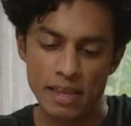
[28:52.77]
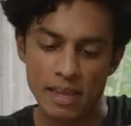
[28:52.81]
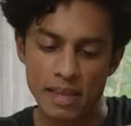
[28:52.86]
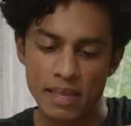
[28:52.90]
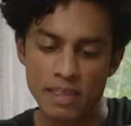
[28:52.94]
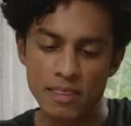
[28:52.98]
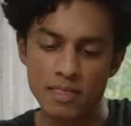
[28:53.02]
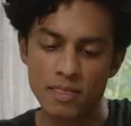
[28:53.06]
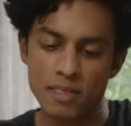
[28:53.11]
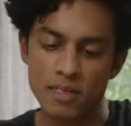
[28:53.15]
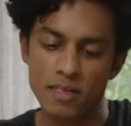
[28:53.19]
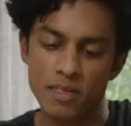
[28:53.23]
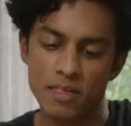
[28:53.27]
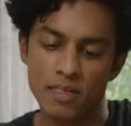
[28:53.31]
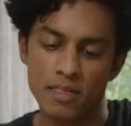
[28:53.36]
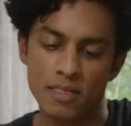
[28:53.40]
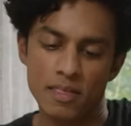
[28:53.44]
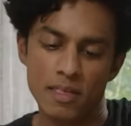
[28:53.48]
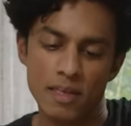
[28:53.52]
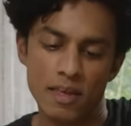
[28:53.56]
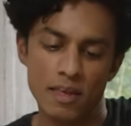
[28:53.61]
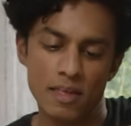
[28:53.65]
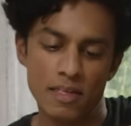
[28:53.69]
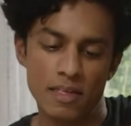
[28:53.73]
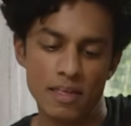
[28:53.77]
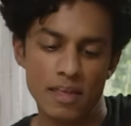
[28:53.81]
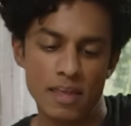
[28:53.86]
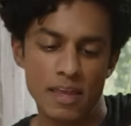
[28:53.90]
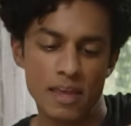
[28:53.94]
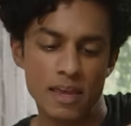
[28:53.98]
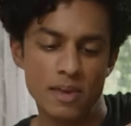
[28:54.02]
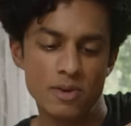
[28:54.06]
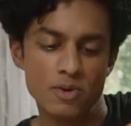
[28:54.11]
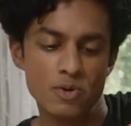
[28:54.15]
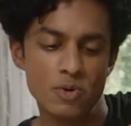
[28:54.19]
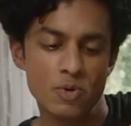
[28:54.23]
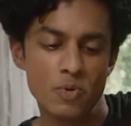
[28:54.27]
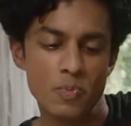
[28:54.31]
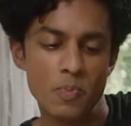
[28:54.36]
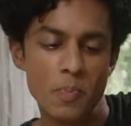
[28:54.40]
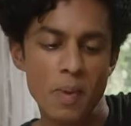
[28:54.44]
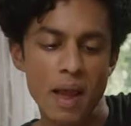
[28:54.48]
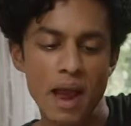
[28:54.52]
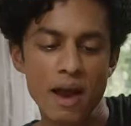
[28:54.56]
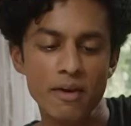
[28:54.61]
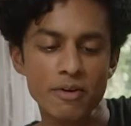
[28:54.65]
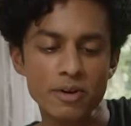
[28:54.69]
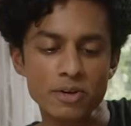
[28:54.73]
In the Hindu
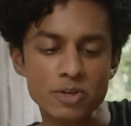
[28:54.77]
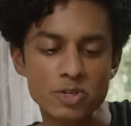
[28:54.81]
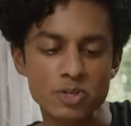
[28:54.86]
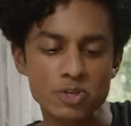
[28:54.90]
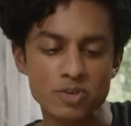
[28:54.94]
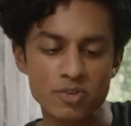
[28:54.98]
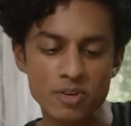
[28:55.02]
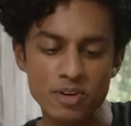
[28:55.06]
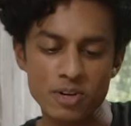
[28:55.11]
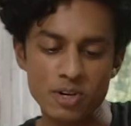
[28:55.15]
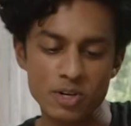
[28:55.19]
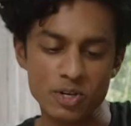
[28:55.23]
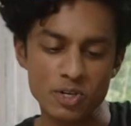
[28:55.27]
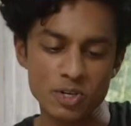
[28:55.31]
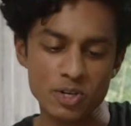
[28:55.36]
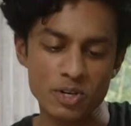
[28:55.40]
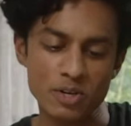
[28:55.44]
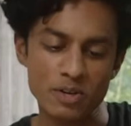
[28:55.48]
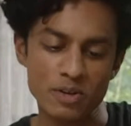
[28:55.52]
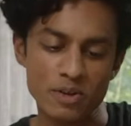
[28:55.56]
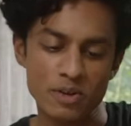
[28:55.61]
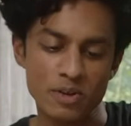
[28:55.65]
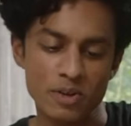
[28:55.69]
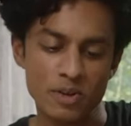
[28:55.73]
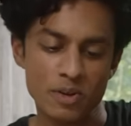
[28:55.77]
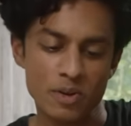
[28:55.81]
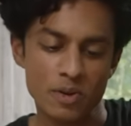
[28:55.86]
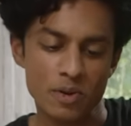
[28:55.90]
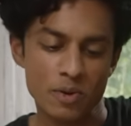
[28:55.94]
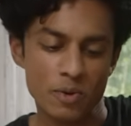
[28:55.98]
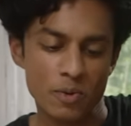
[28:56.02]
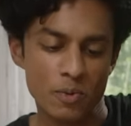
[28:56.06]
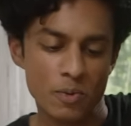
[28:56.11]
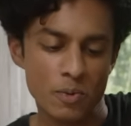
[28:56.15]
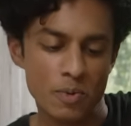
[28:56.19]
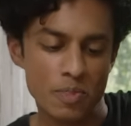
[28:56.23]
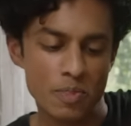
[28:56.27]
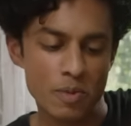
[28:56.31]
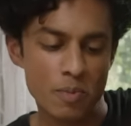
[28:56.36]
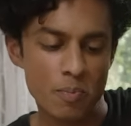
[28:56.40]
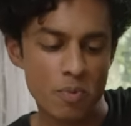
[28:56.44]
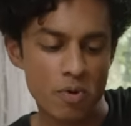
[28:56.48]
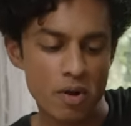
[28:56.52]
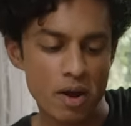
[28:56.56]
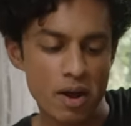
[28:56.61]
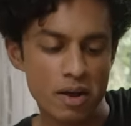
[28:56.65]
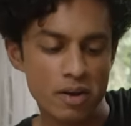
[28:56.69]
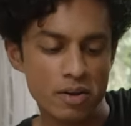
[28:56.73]
marriage tradition, when the
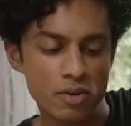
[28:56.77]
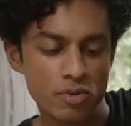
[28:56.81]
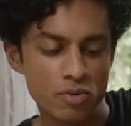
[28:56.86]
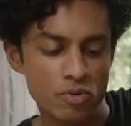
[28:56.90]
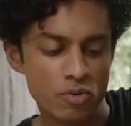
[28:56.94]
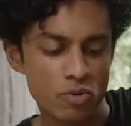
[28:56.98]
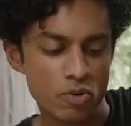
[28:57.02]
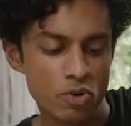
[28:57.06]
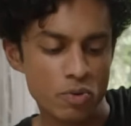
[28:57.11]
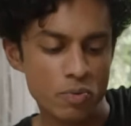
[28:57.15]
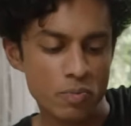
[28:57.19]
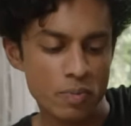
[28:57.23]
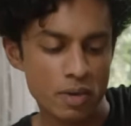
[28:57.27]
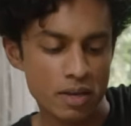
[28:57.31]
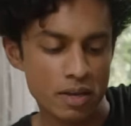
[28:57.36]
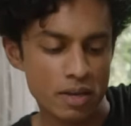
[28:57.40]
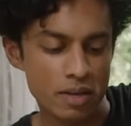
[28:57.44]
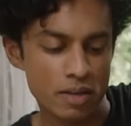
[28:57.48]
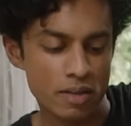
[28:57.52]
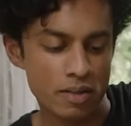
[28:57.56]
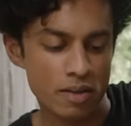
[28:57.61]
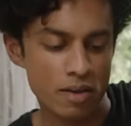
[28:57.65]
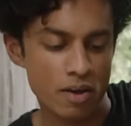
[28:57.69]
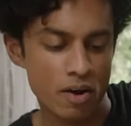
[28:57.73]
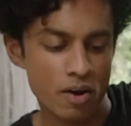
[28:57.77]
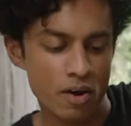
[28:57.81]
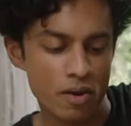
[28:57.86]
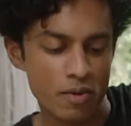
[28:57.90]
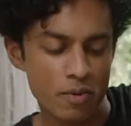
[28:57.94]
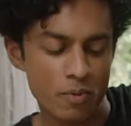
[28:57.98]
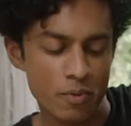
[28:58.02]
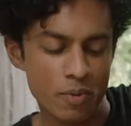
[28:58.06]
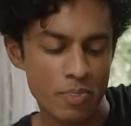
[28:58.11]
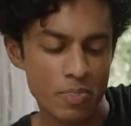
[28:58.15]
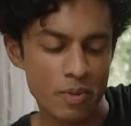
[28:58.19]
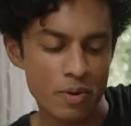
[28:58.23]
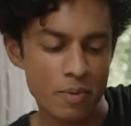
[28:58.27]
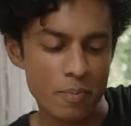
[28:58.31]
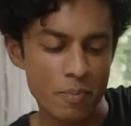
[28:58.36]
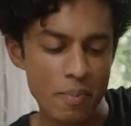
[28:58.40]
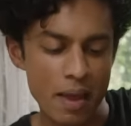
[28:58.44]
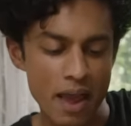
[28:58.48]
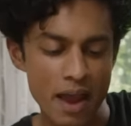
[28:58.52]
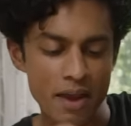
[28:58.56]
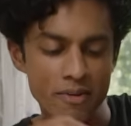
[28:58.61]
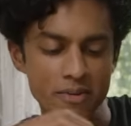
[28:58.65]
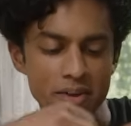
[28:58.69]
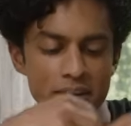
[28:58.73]
bride and groom, when they're
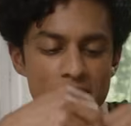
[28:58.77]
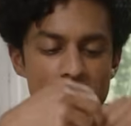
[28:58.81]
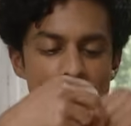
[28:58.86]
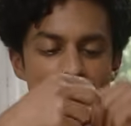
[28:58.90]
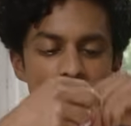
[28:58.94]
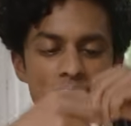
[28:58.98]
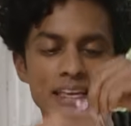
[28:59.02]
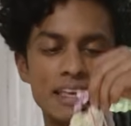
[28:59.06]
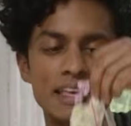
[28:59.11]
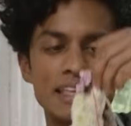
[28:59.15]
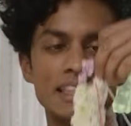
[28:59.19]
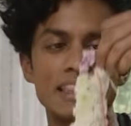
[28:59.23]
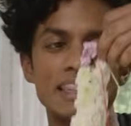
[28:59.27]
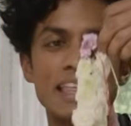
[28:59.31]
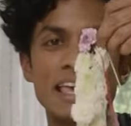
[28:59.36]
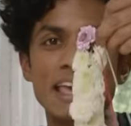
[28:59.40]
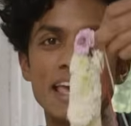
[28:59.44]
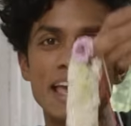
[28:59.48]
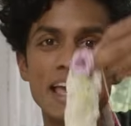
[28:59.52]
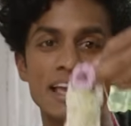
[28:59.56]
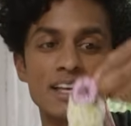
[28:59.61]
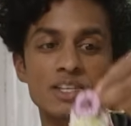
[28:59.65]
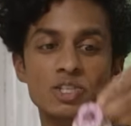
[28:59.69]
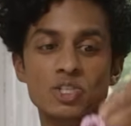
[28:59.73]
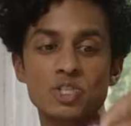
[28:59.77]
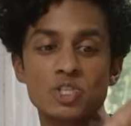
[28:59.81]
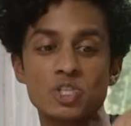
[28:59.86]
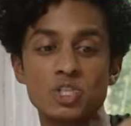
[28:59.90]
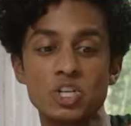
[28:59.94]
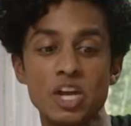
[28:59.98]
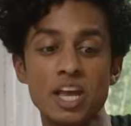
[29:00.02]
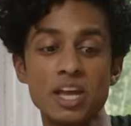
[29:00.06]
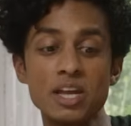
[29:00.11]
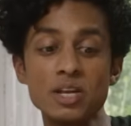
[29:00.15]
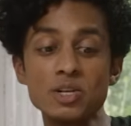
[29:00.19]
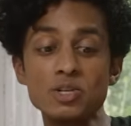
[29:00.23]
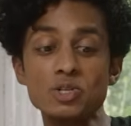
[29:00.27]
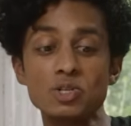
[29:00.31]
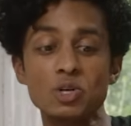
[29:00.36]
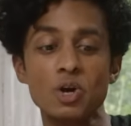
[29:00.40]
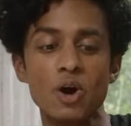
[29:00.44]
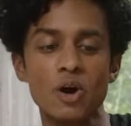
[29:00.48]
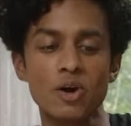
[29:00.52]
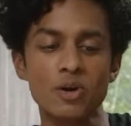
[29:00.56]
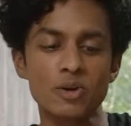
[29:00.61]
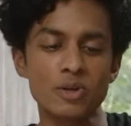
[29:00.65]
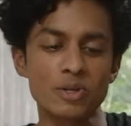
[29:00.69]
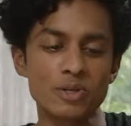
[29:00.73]
married, they exchange
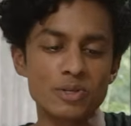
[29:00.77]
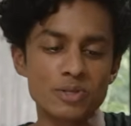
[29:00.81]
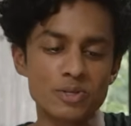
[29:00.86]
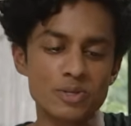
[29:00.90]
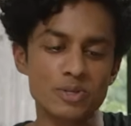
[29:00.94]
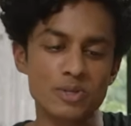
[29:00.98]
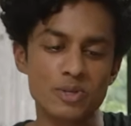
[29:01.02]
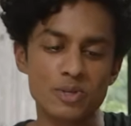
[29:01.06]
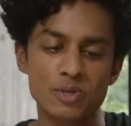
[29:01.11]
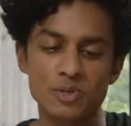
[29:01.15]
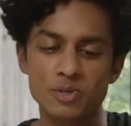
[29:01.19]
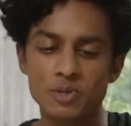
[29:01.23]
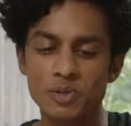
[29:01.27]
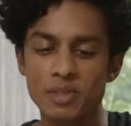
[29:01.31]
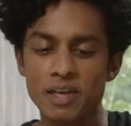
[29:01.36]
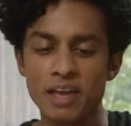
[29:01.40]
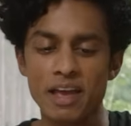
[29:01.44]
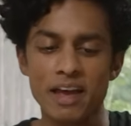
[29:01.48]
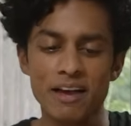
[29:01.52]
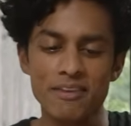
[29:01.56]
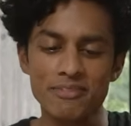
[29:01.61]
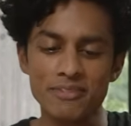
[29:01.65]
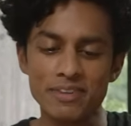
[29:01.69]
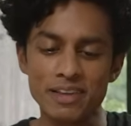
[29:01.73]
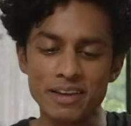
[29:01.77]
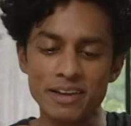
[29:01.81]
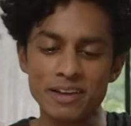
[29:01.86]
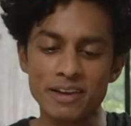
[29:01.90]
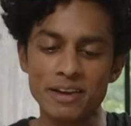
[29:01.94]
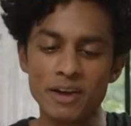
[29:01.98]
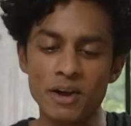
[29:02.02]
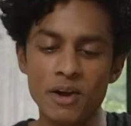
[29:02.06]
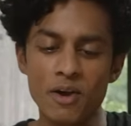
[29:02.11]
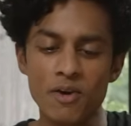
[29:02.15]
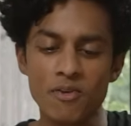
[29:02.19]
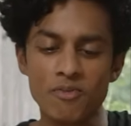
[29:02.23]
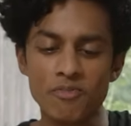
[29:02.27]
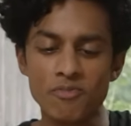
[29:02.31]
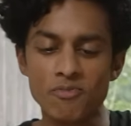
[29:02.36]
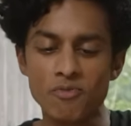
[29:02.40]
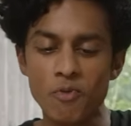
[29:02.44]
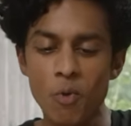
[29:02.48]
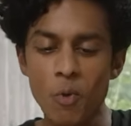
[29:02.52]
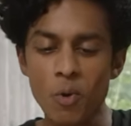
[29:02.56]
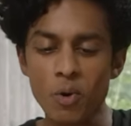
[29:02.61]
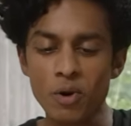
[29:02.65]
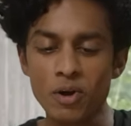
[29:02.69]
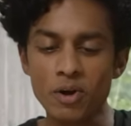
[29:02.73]
garlands. So they have like
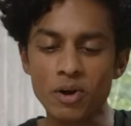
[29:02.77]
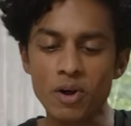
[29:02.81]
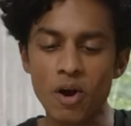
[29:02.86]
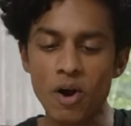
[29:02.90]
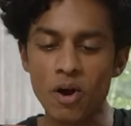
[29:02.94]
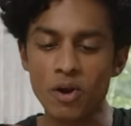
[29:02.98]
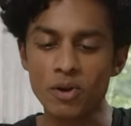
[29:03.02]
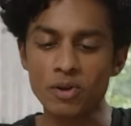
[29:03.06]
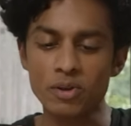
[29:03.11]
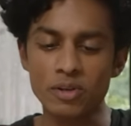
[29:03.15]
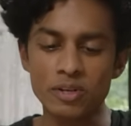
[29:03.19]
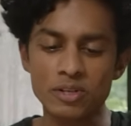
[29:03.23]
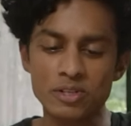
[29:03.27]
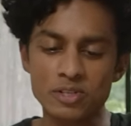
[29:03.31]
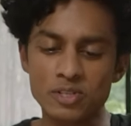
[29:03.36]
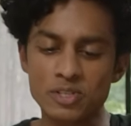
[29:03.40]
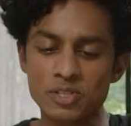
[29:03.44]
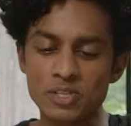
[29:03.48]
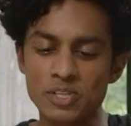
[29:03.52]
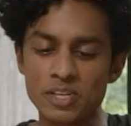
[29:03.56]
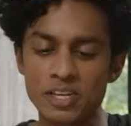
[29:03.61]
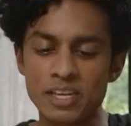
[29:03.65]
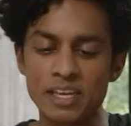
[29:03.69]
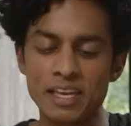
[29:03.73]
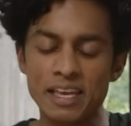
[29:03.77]
4 garlands,